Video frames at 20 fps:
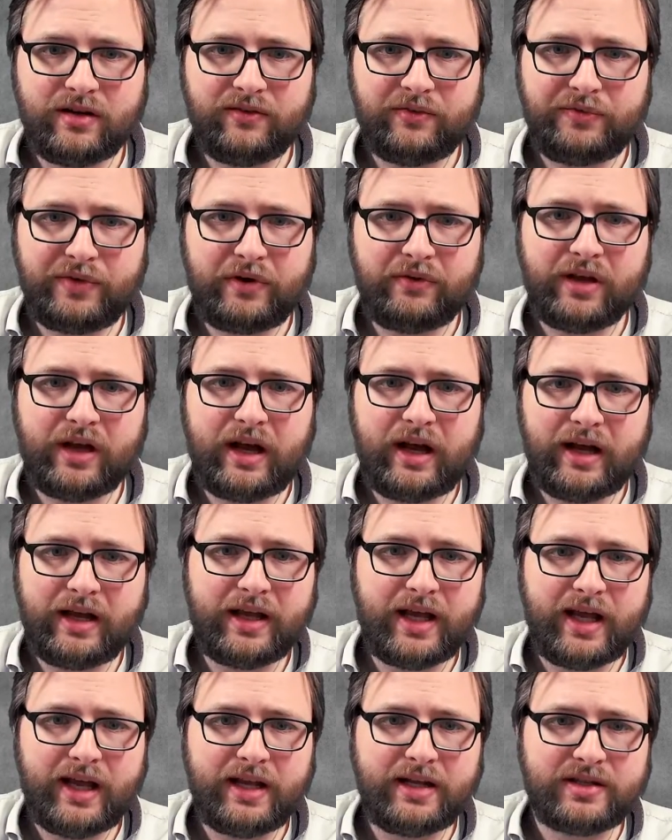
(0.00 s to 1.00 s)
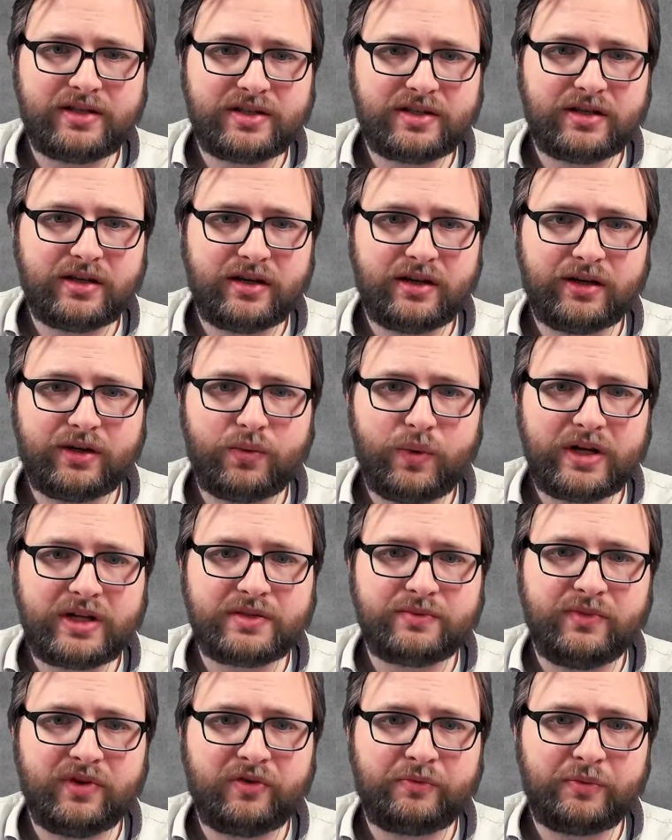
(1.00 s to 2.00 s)
very high end
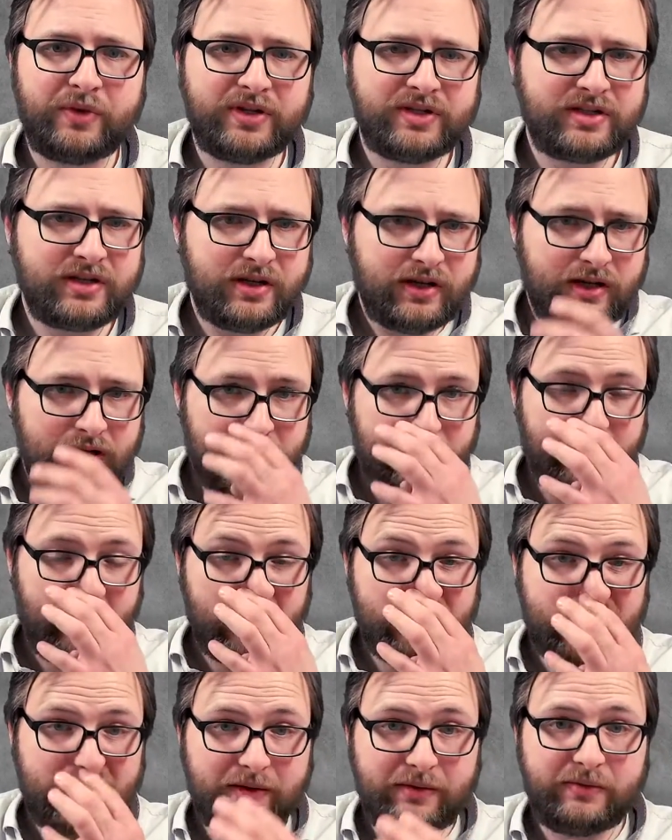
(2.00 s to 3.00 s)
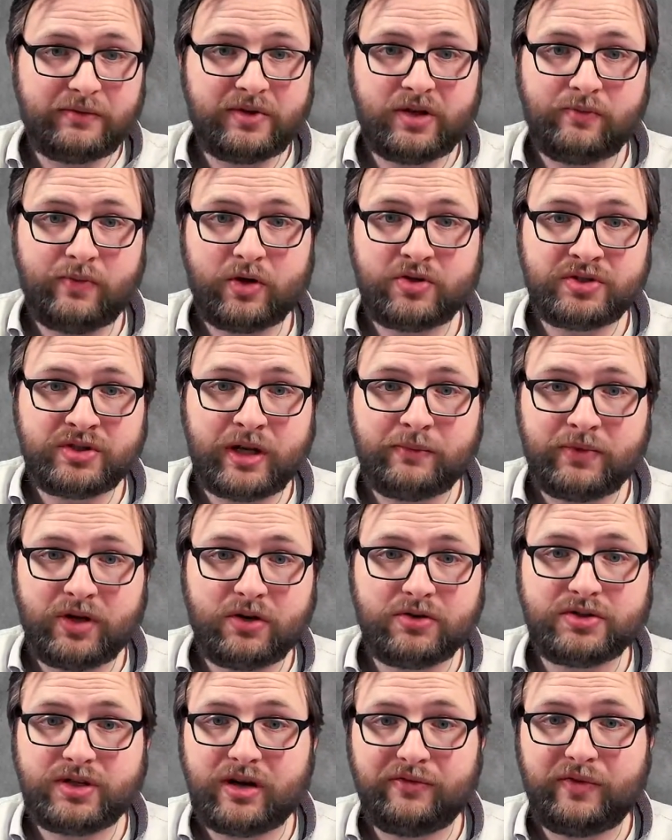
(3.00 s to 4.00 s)
quartz movement, and most time
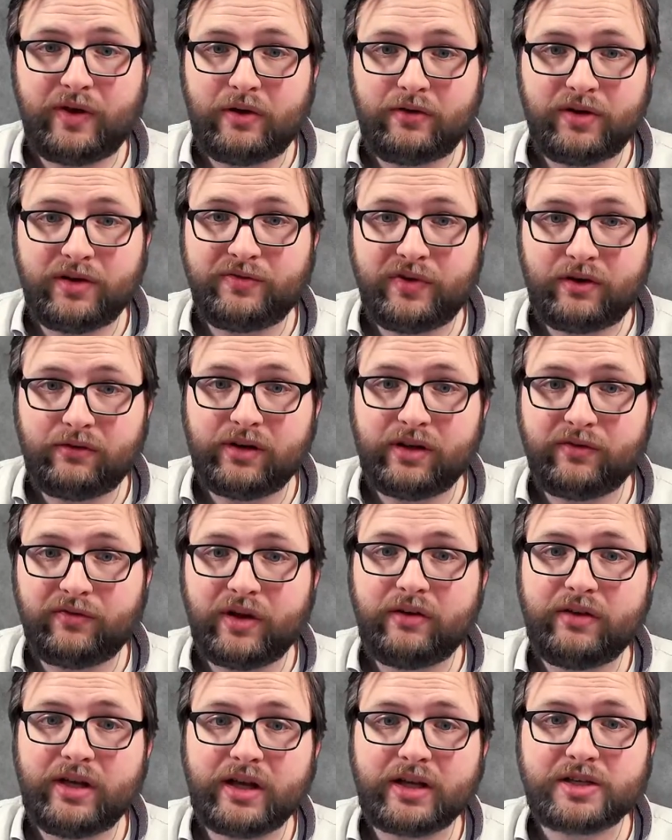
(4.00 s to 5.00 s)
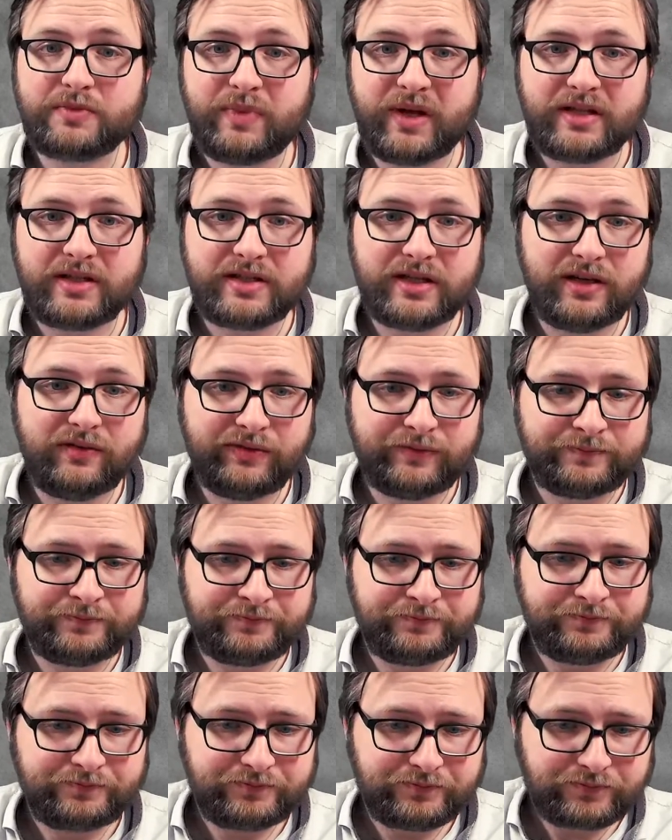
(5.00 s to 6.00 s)
those are very very expensive,
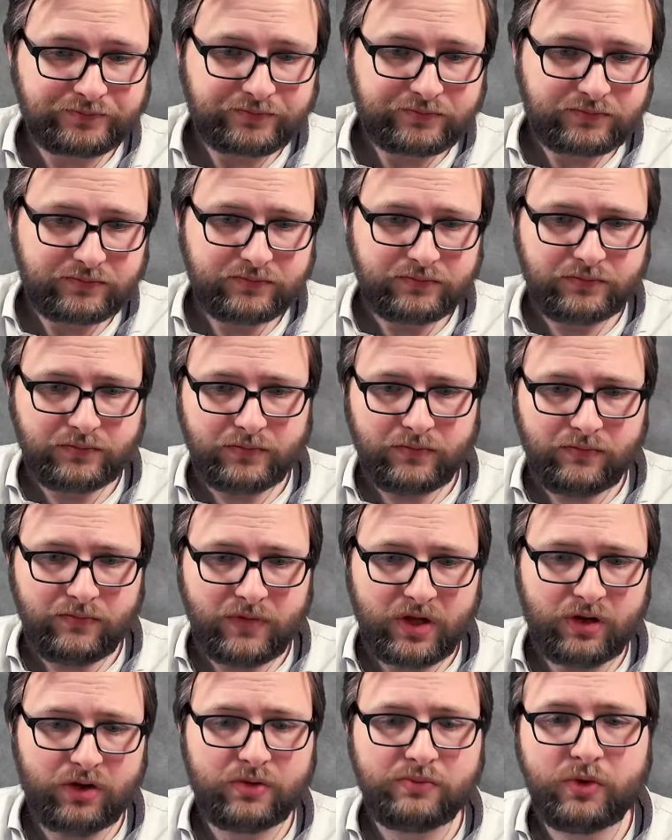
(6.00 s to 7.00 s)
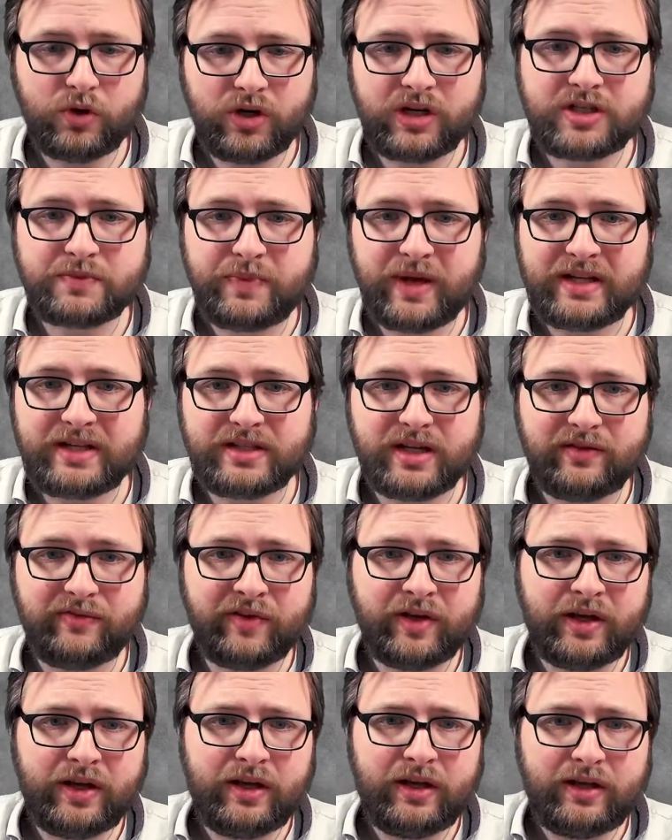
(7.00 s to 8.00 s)
or more expensive
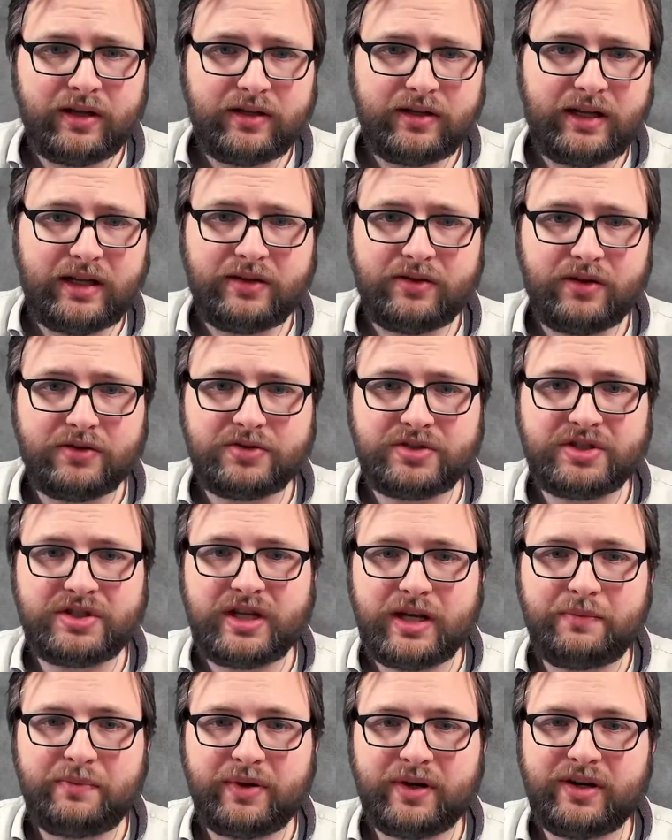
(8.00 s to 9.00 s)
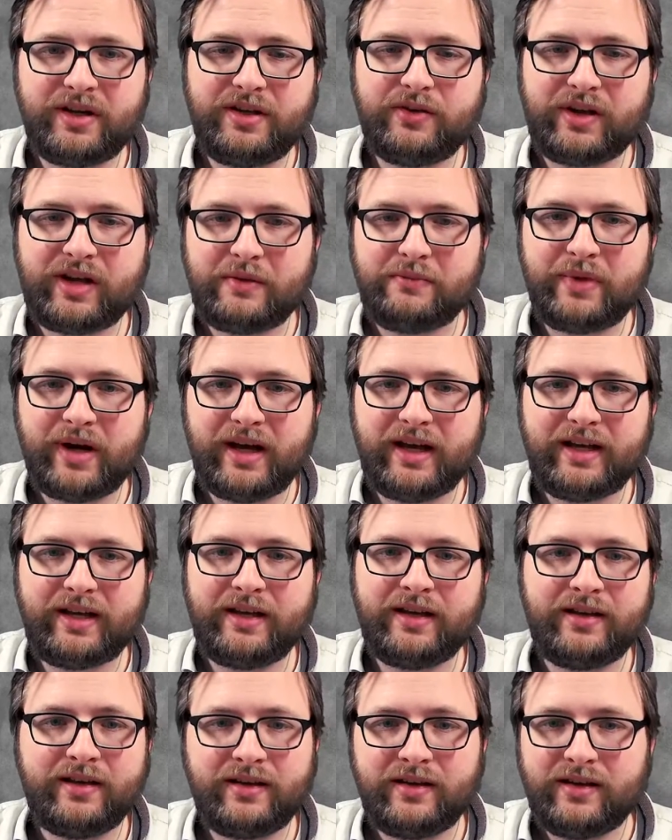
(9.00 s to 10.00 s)
than those cheaper you can
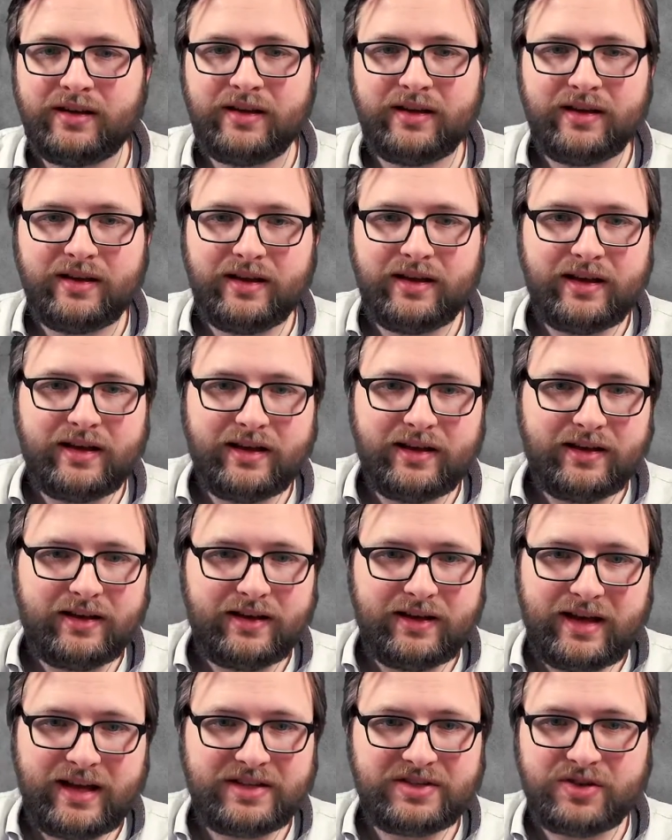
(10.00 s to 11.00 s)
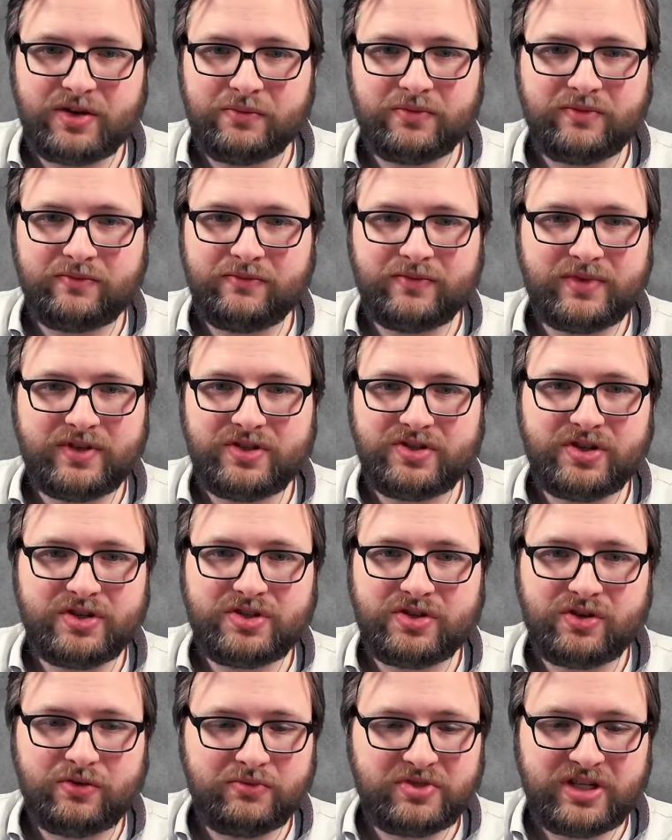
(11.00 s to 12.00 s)
buy at some
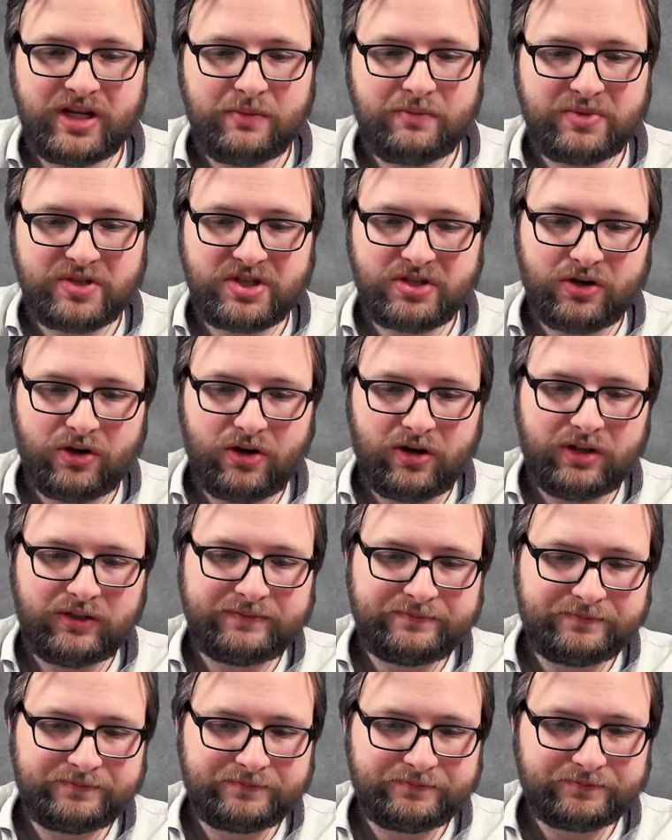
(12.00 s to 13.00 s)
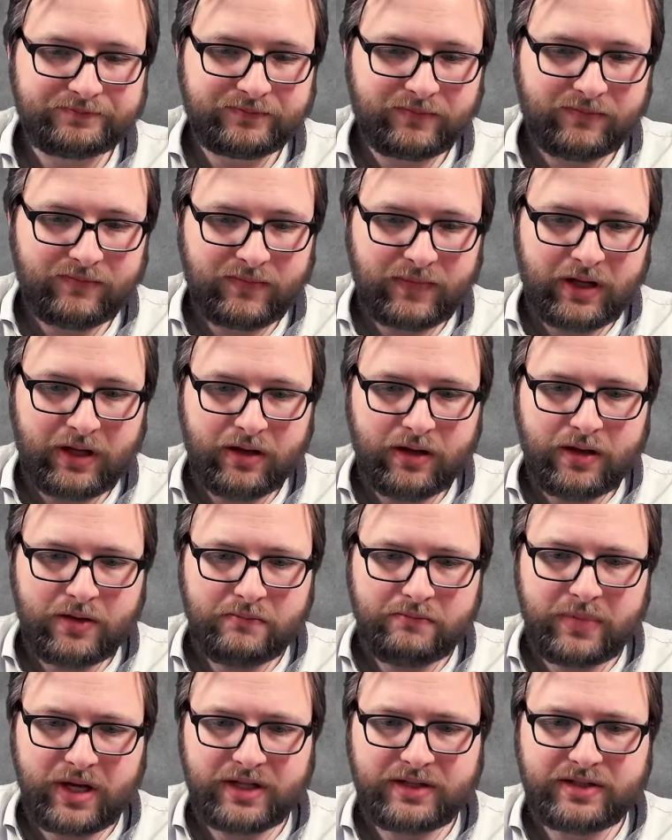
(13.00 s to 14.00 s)
cheap store.
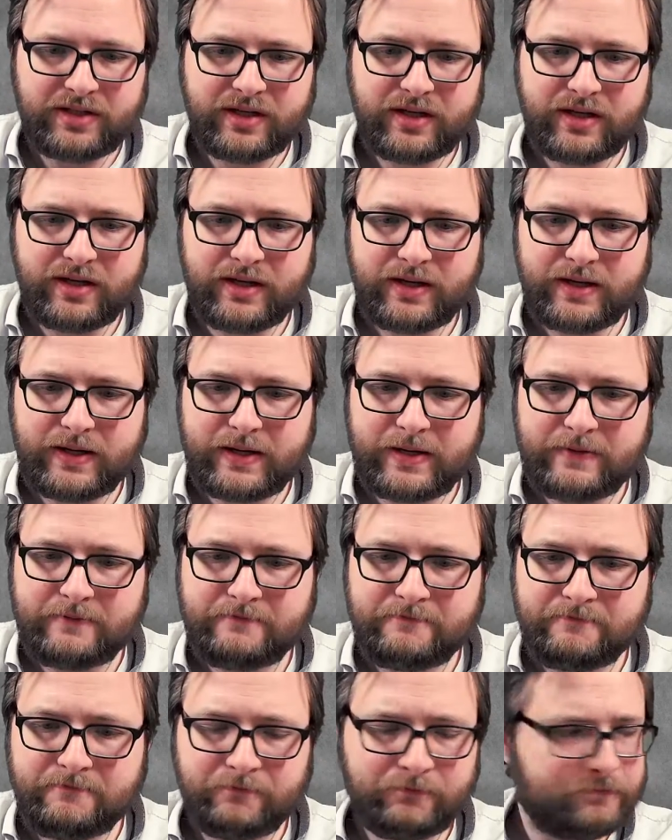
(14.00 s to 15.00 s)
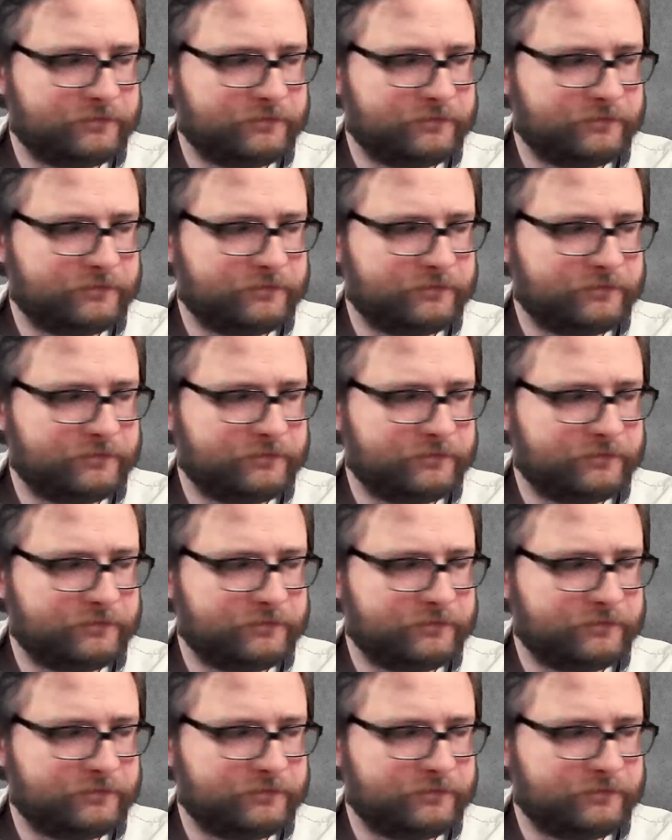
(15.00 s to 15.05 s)
But a